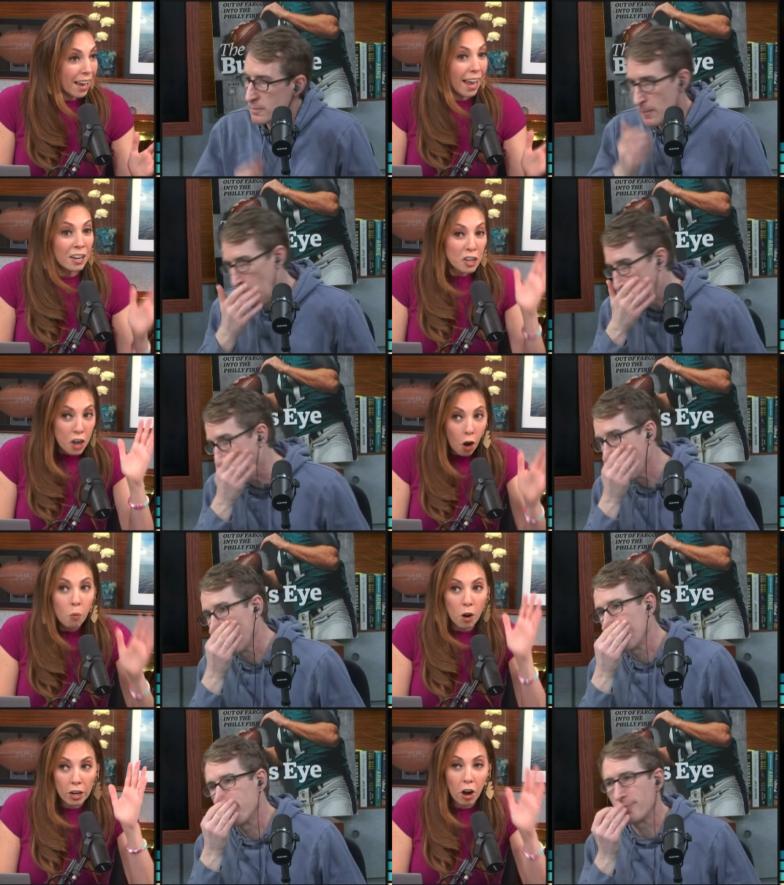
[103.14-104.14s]
Speaker 1: and no
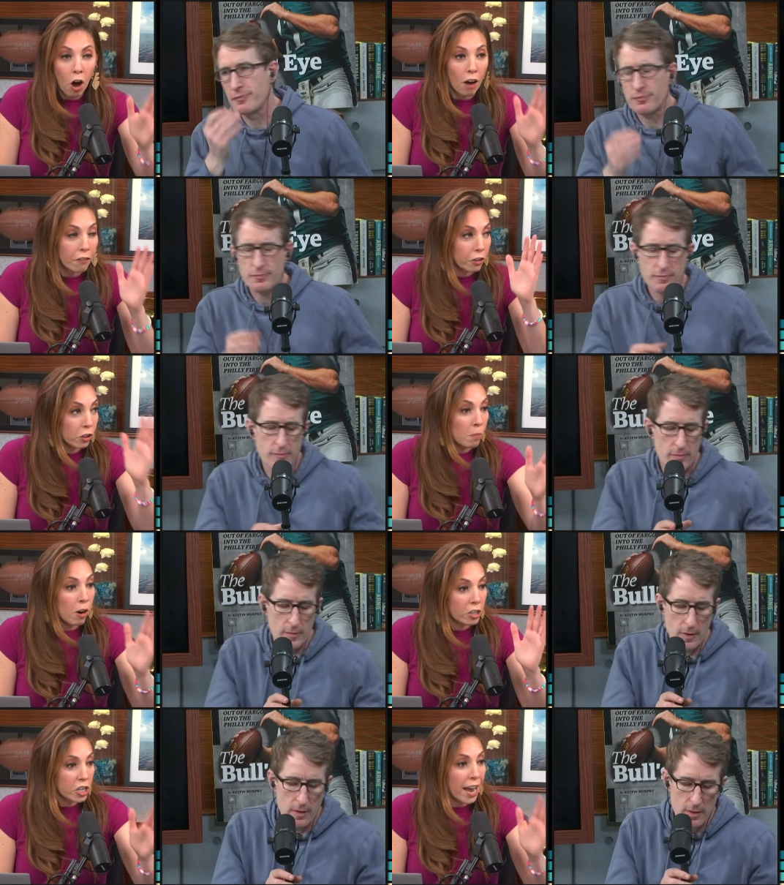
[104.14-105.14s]
one offer
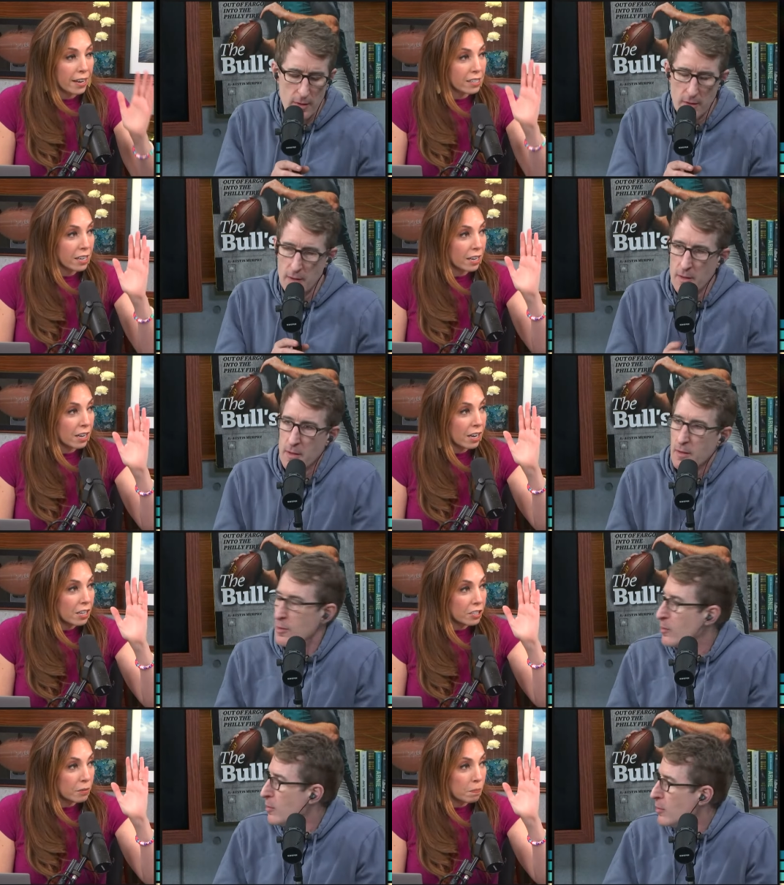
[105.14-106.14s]
Lamar Jackson,
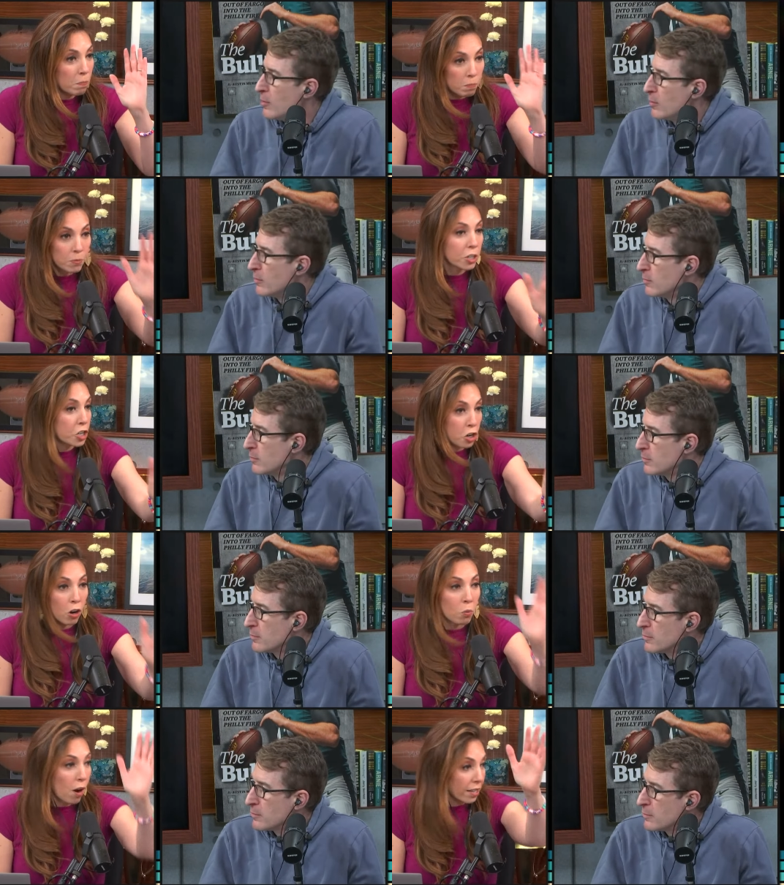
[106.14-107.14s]

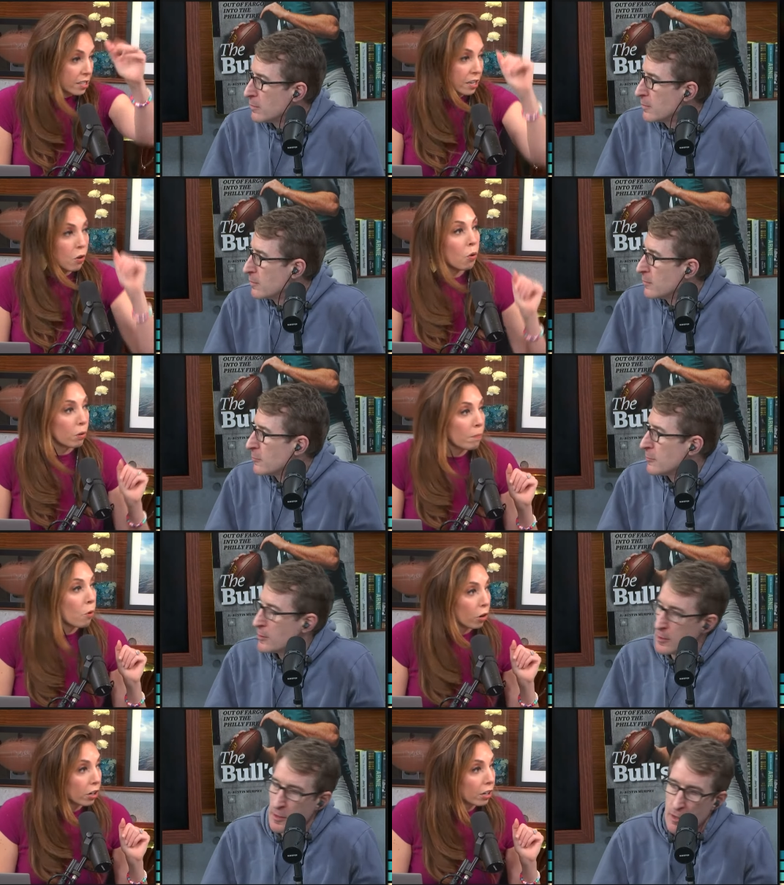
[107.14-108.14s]
Deshaun Watson, or
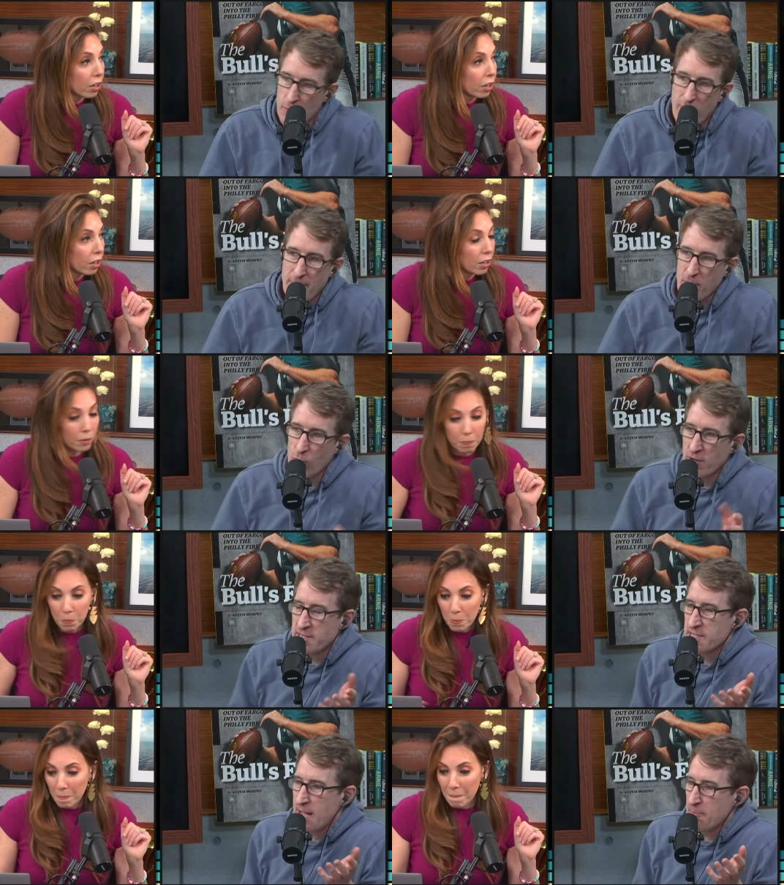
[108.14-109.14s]
more.
Speaker 2: Right, but
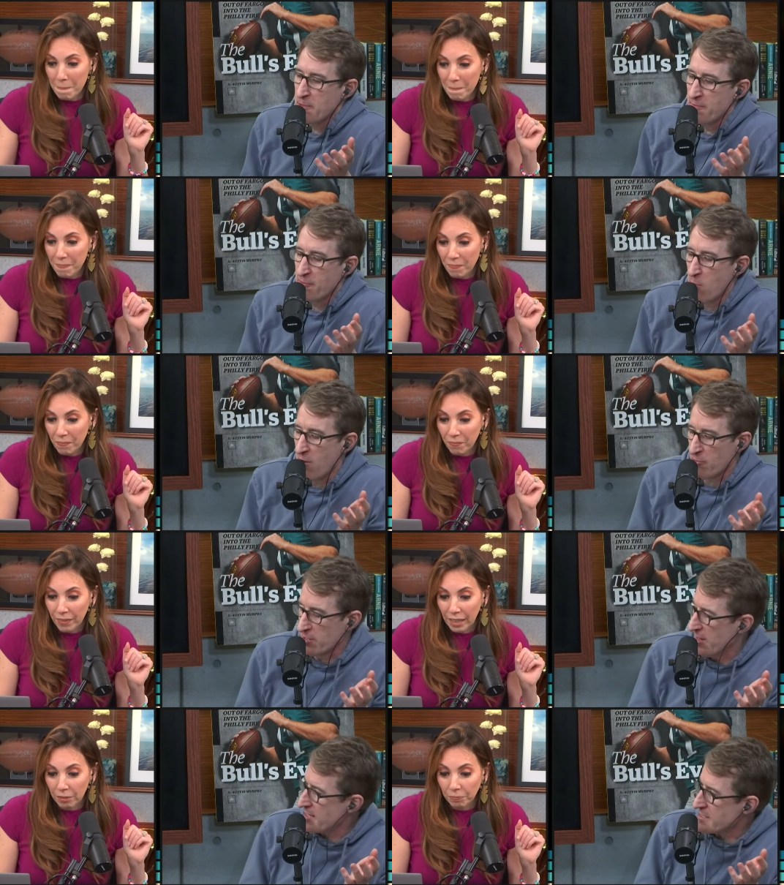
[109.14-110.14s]
what's to stop them from
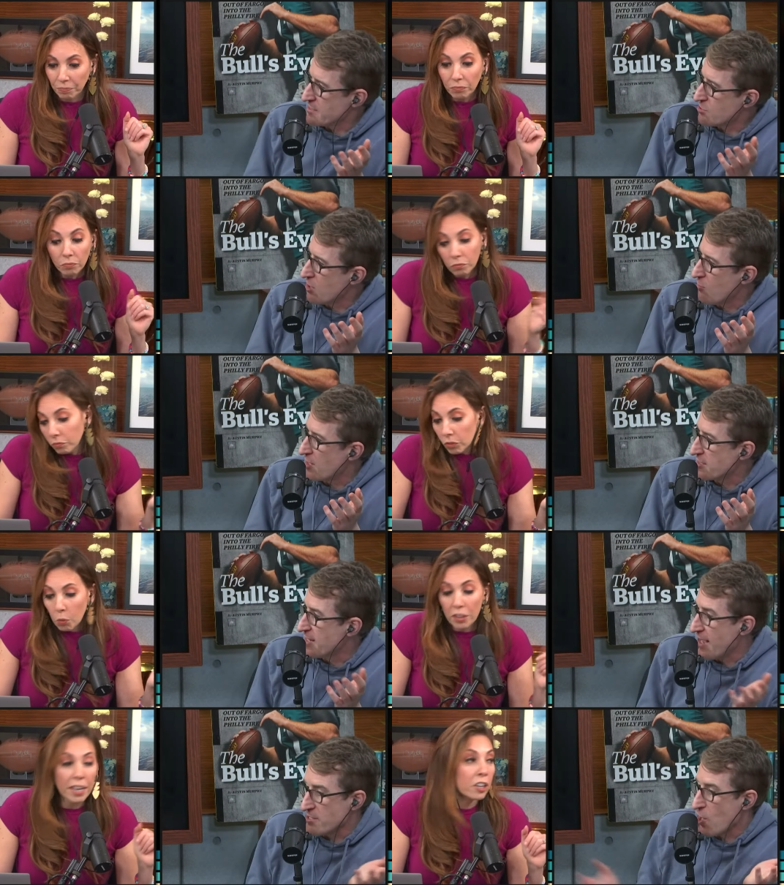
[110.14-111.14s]
offering less than Deshaun Watson?
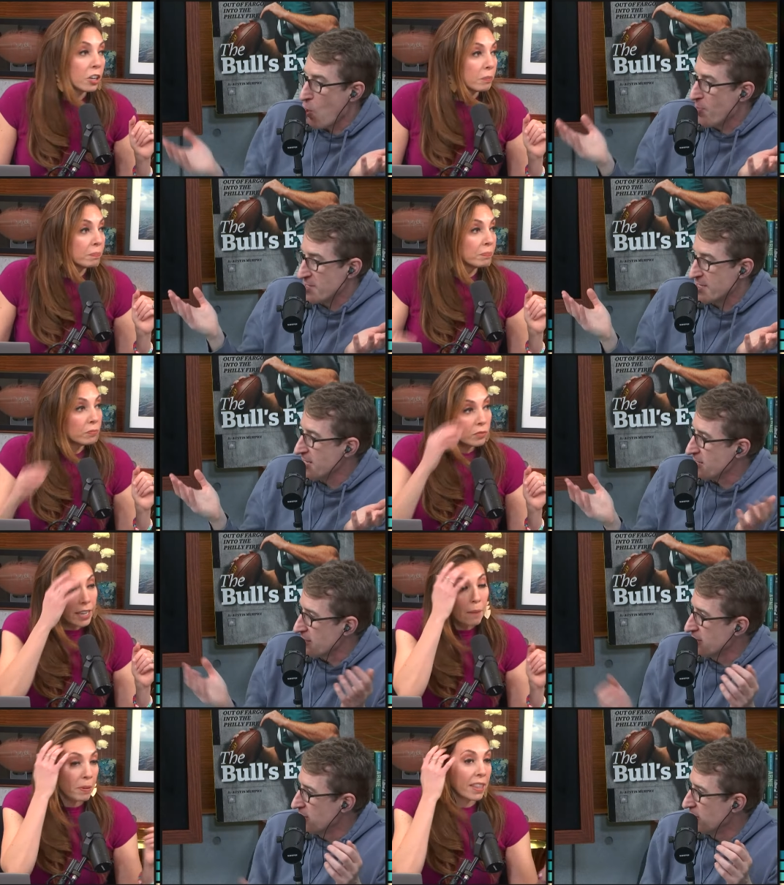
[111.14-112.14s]
Now well,
Speaker 1: it's could. open
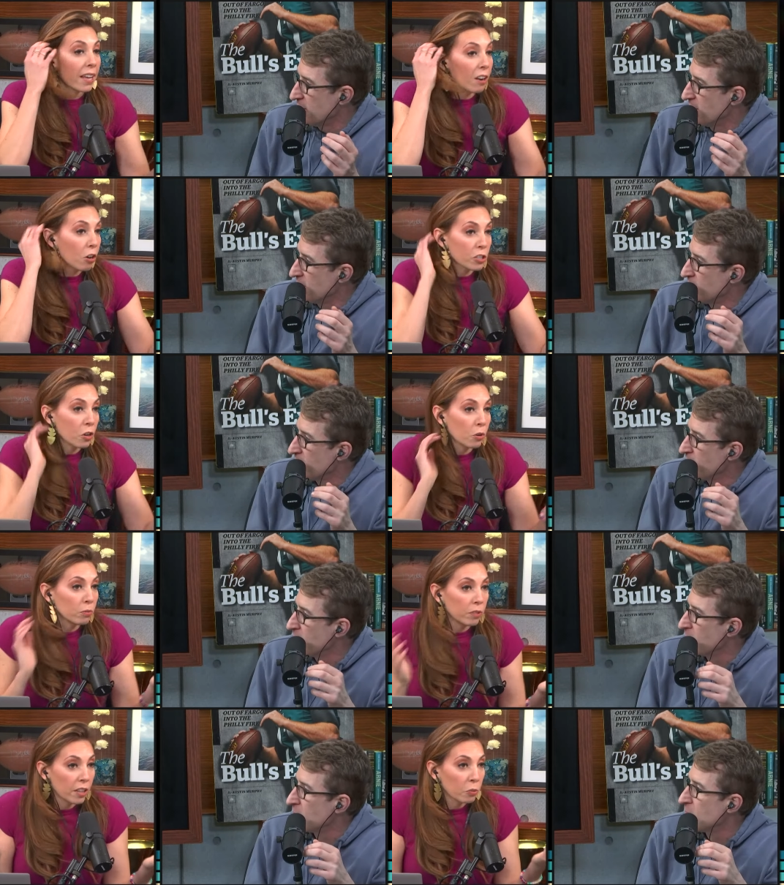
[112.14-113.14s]
season. Yeah, but then
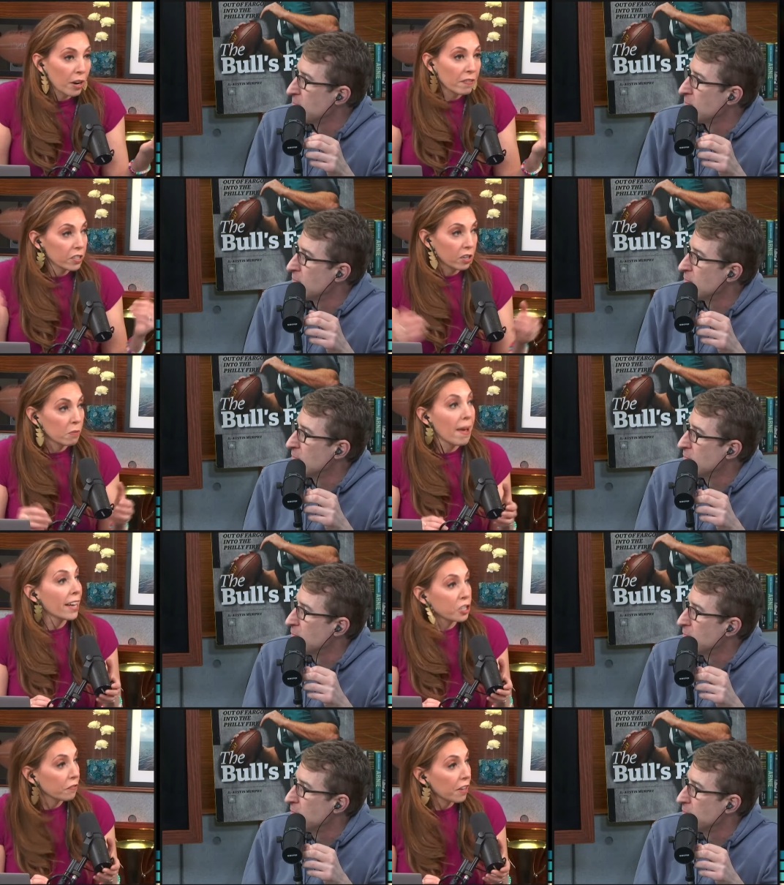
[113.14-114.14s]
also then the Ravens could
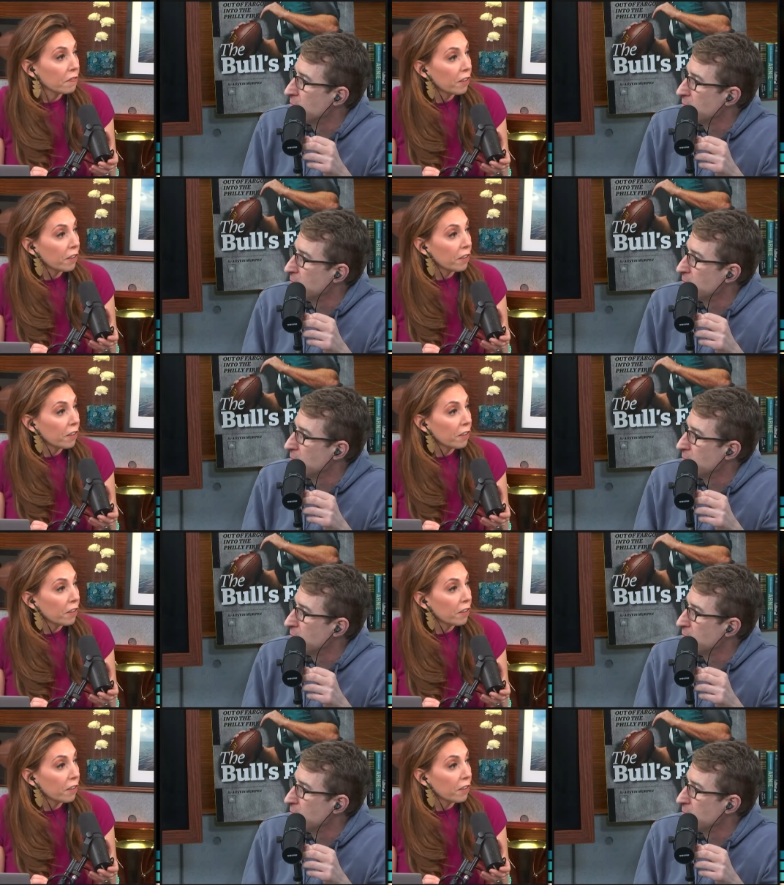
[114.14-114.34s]
match if they